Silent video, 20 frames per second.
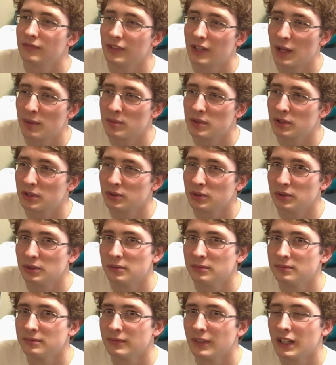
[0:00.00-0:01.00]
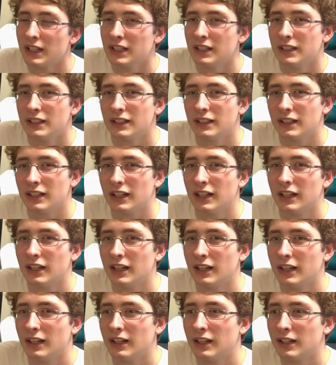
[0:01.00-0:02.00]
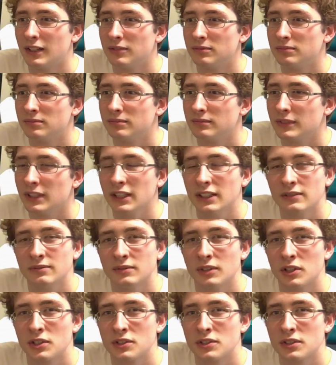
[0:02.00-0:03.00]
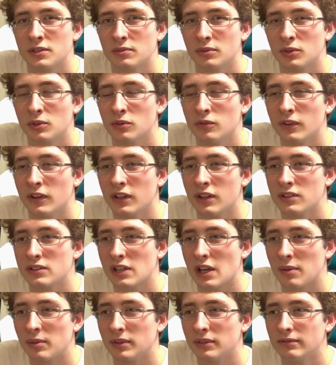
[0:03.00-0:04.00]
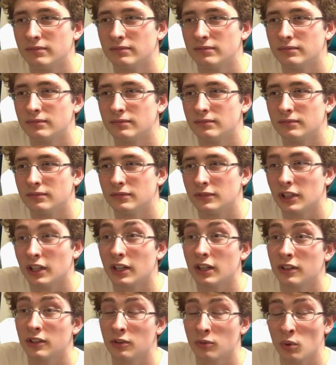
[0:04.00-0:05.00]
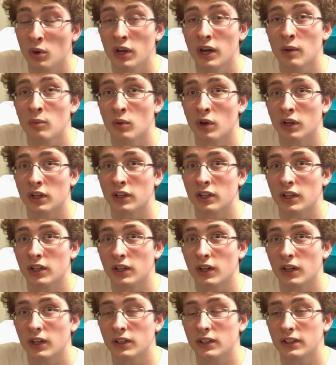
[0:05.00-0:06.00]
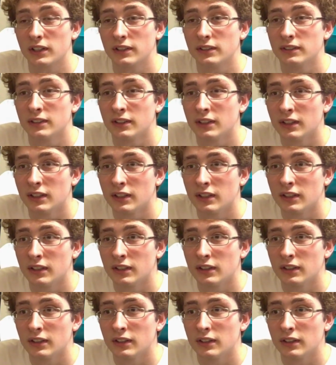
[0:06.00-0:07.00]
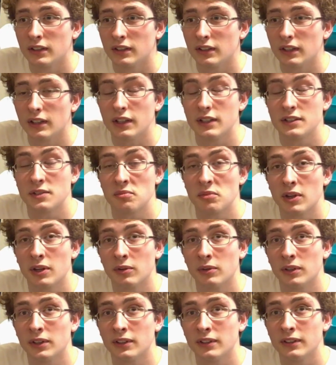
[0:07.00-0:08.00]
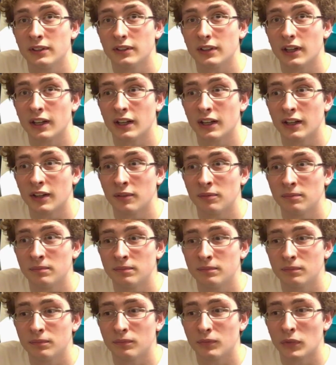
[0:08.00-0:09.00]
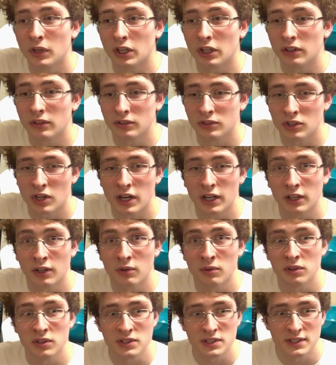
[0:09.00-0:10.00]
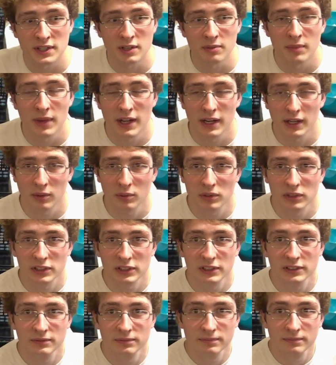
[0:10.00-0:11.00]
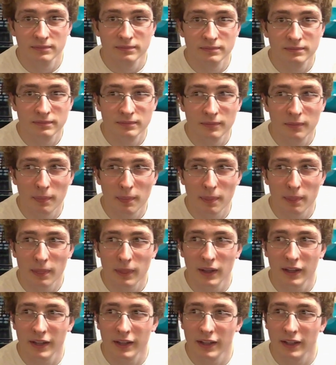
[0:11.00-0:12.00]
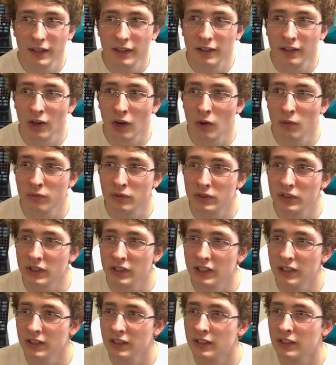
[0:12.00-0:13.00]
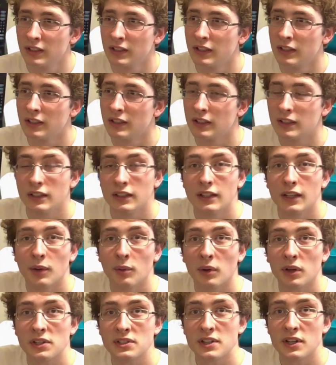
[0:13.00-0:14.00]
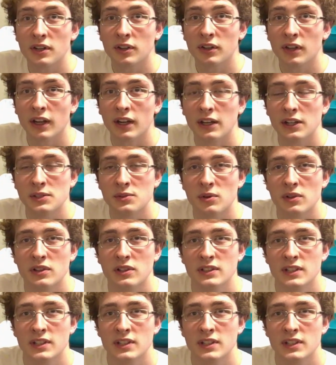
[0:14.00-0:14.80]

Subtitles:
that'd be cool. Yeah, there's some cool videos coming. The one I'm working on currently, it's a big one. We're trying to go really cinematic with it, and hopefully it works out okay and it's worth